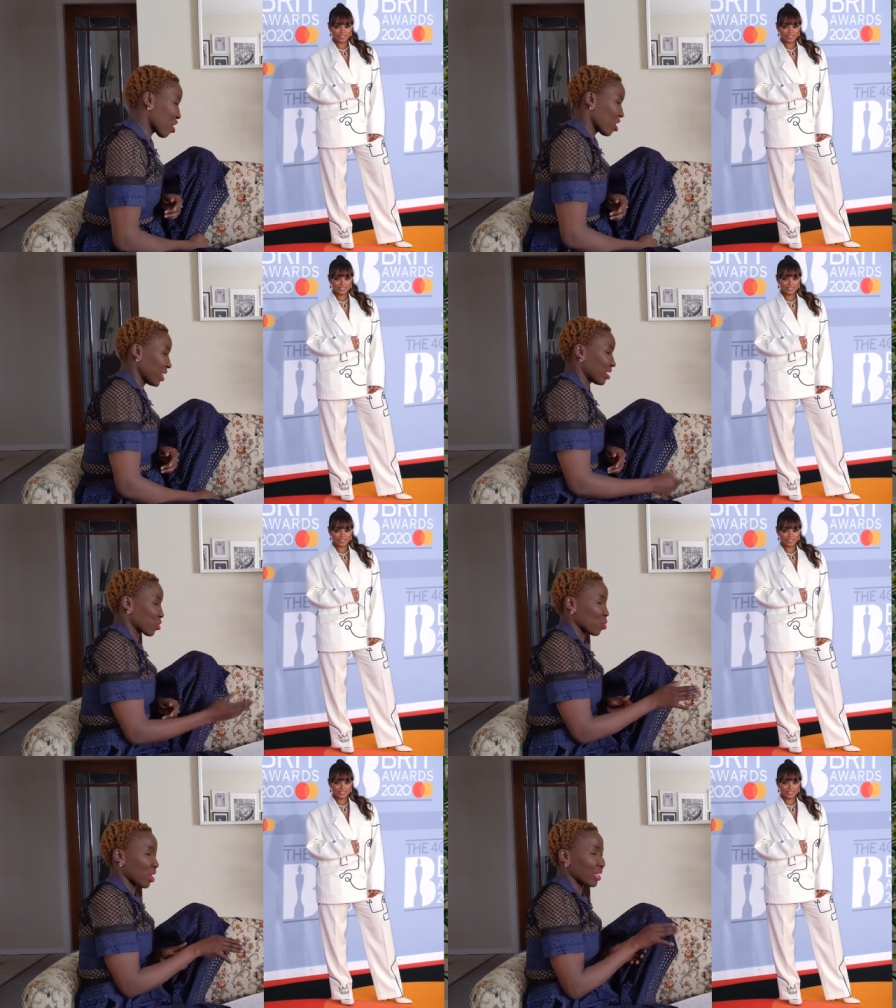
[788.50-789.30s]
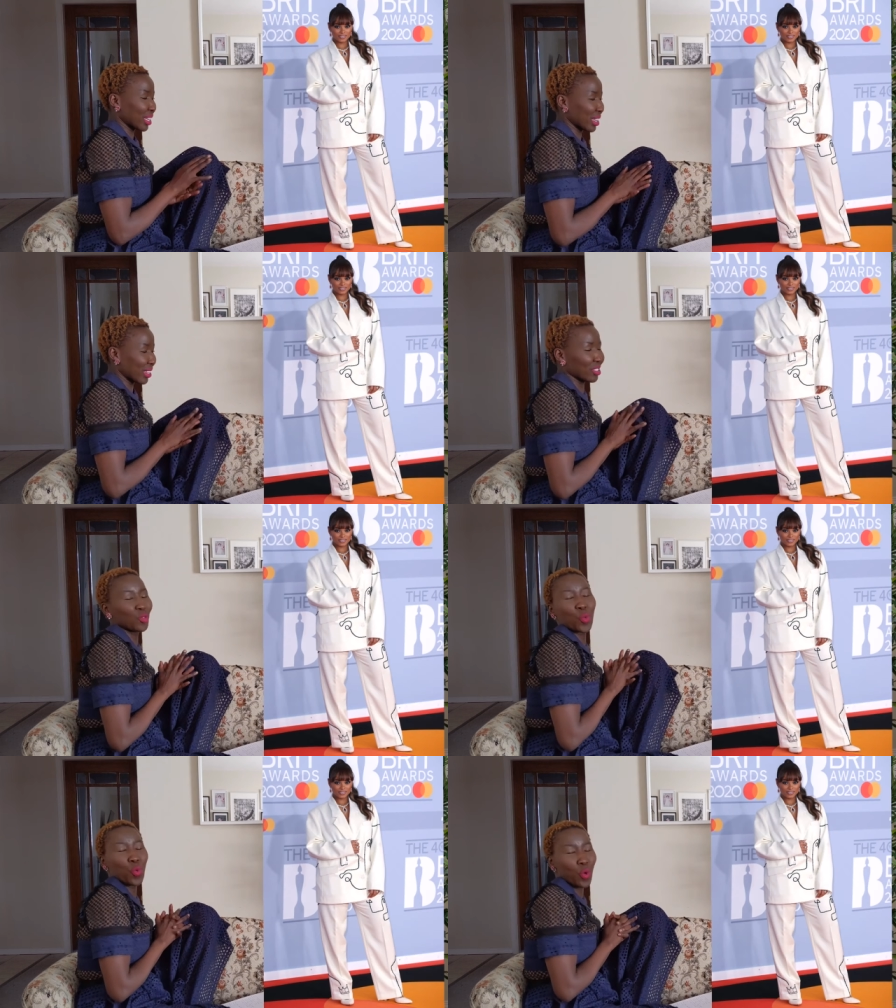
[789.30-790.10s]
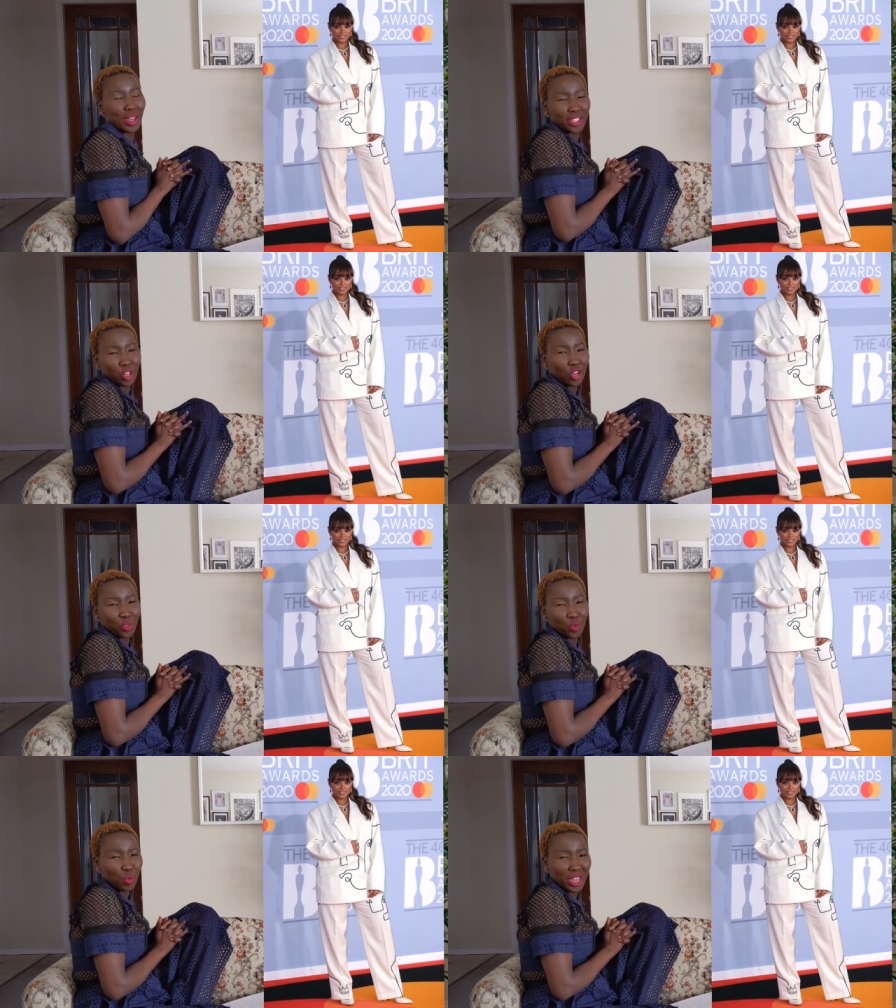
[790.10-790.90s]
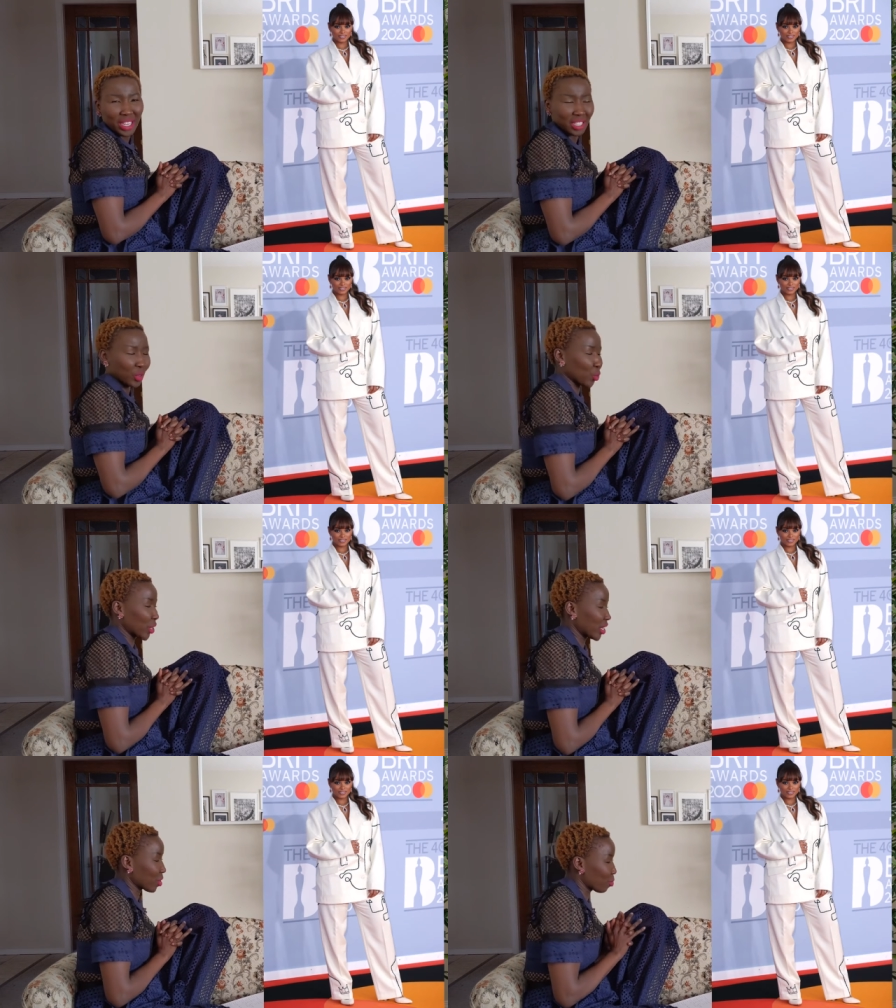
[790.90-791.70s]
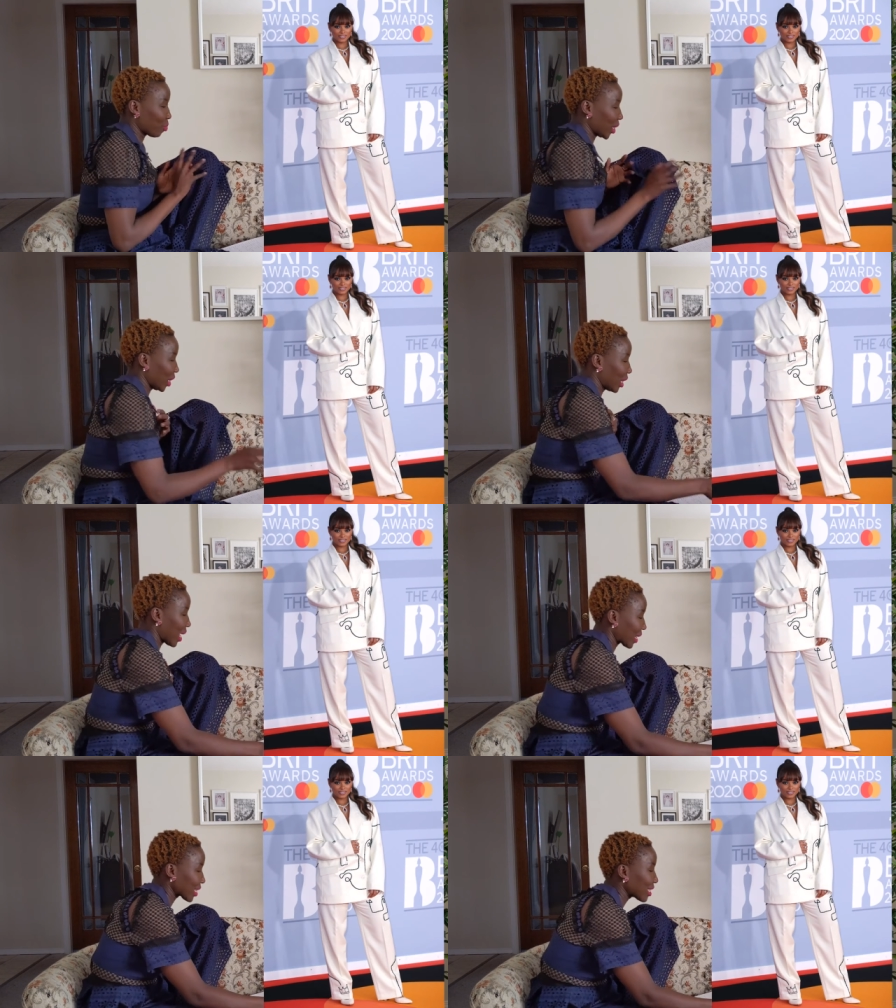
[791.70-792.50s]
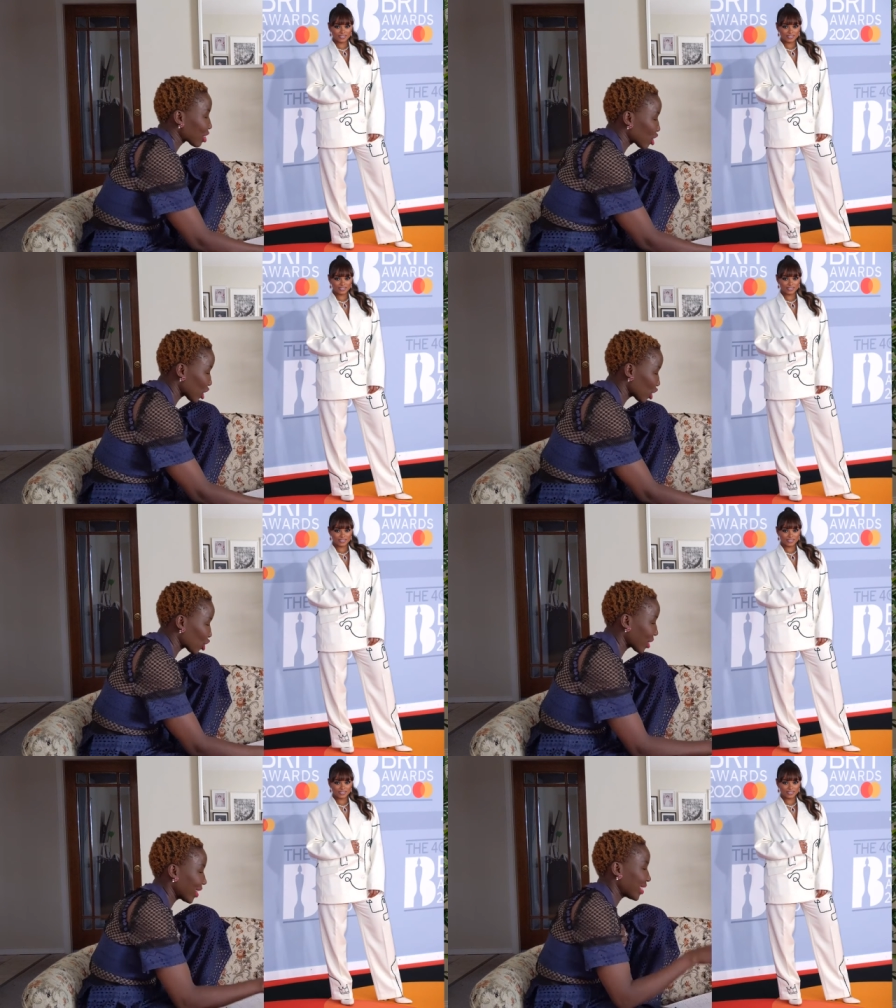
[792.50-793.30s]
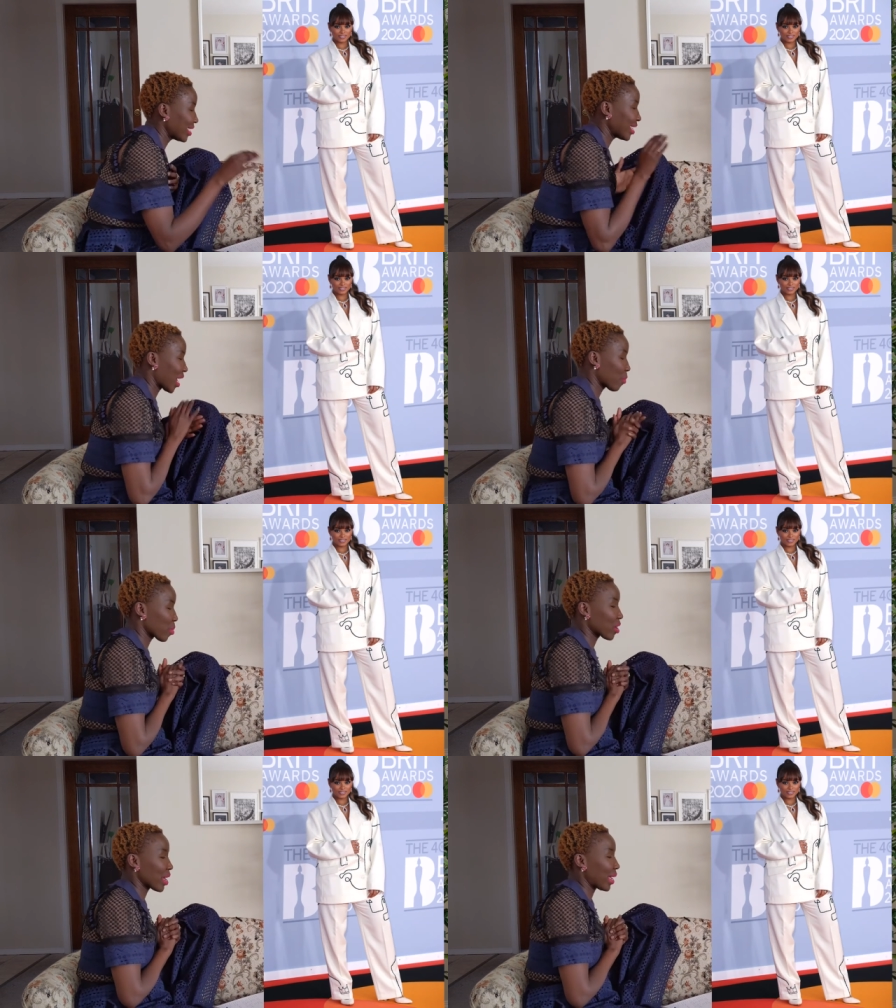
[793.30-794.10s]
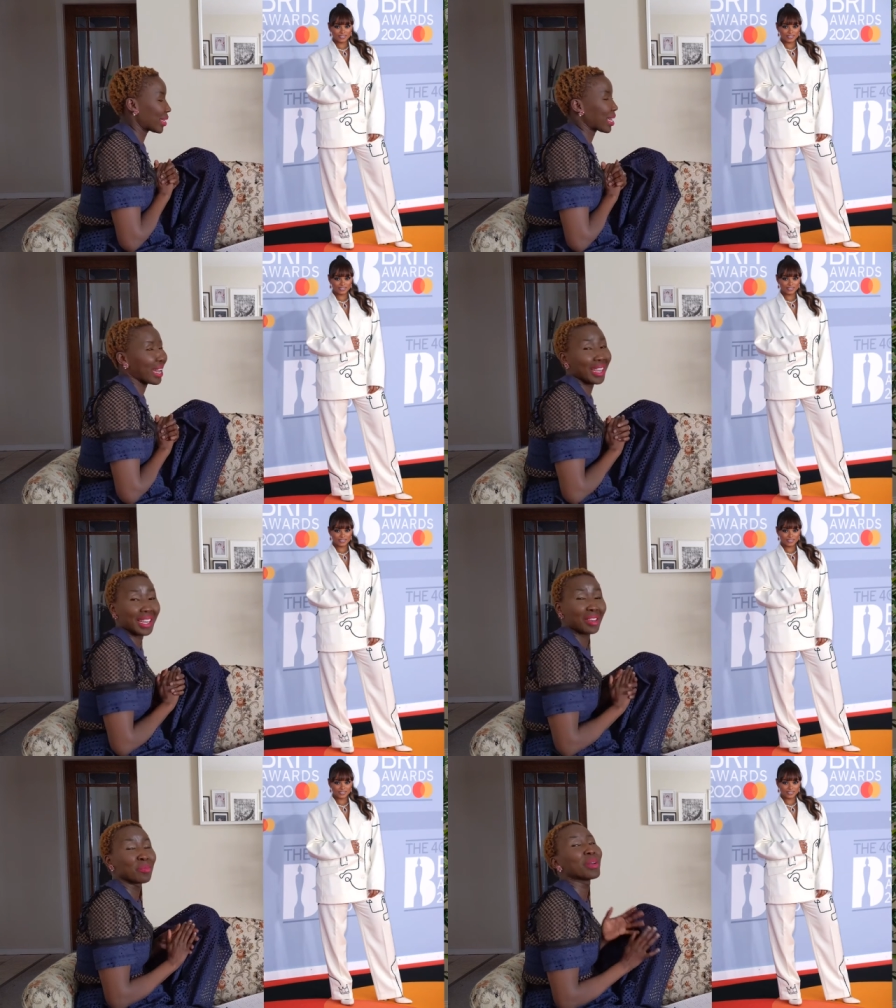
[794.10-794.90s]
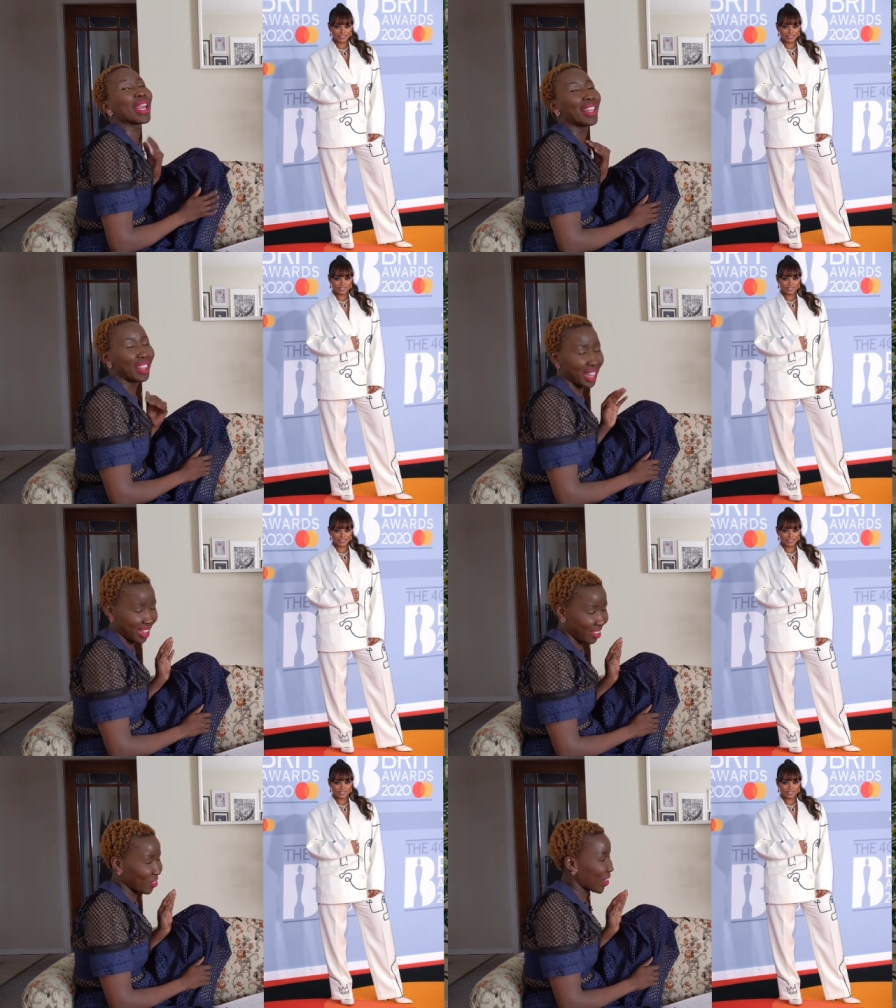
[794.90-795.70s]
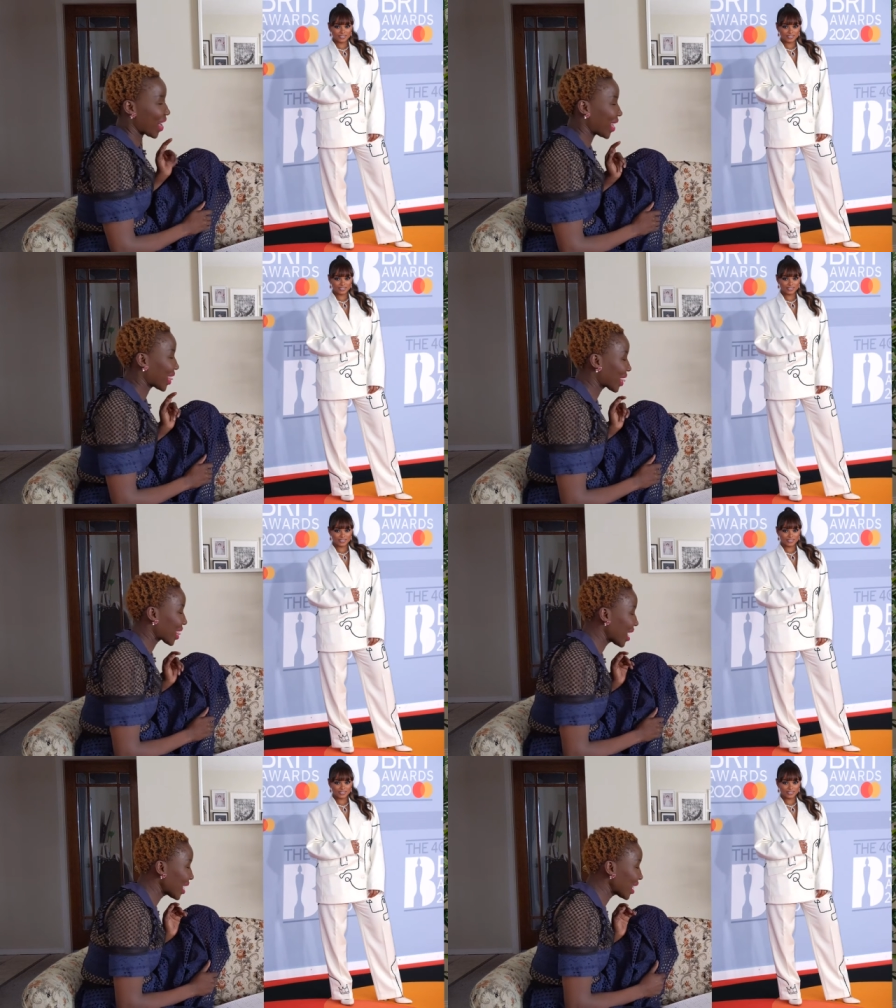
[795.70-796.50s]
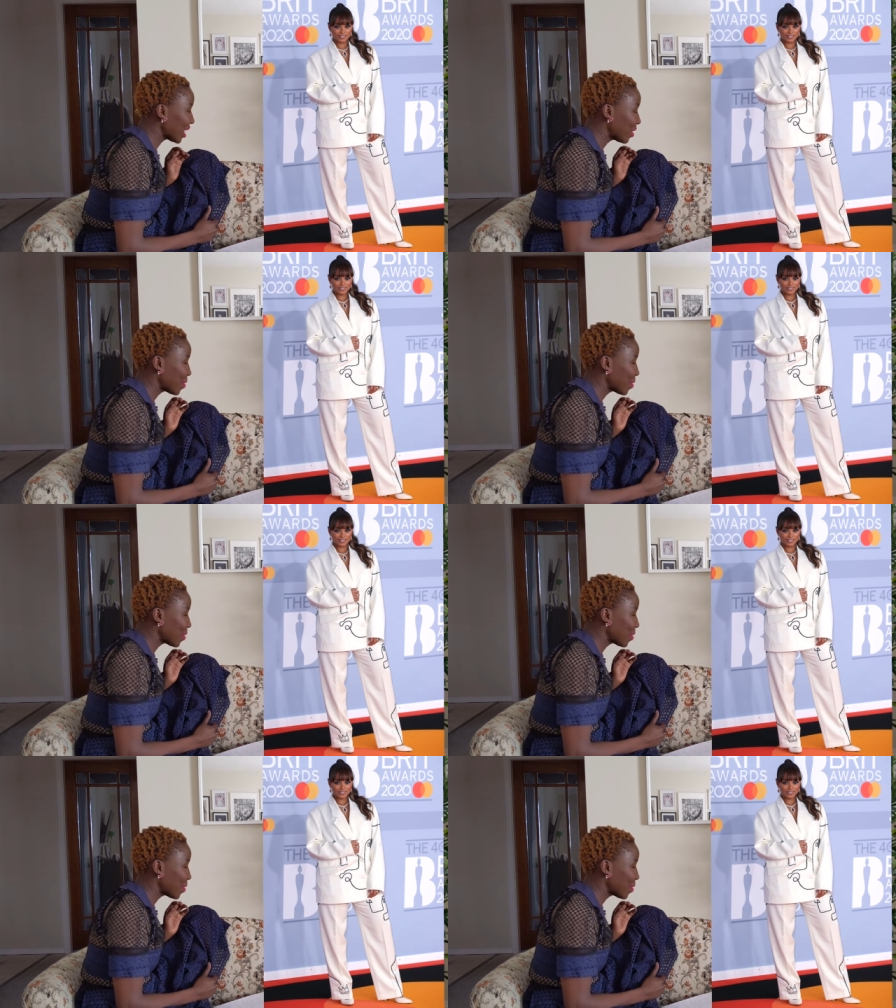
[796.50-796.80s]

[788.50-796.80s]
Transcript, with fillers: girl is rocking this white on white with black stitching number, and I am in love. I think